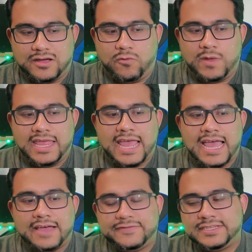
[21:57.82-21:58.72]
we
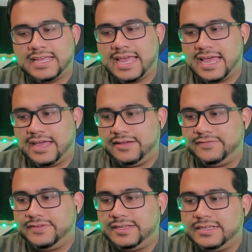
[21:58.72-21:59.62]
have to
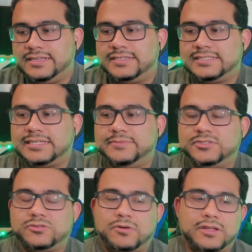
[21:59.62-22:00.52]
have some
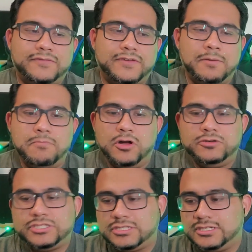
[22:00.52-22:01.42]
sort of
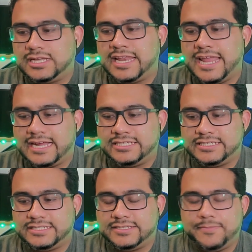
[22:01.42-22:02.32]
emotional
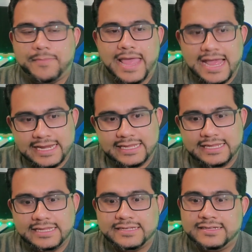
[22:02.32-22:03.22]
connection to
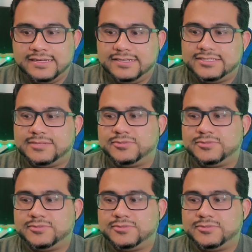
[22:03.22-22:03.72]
Madi, some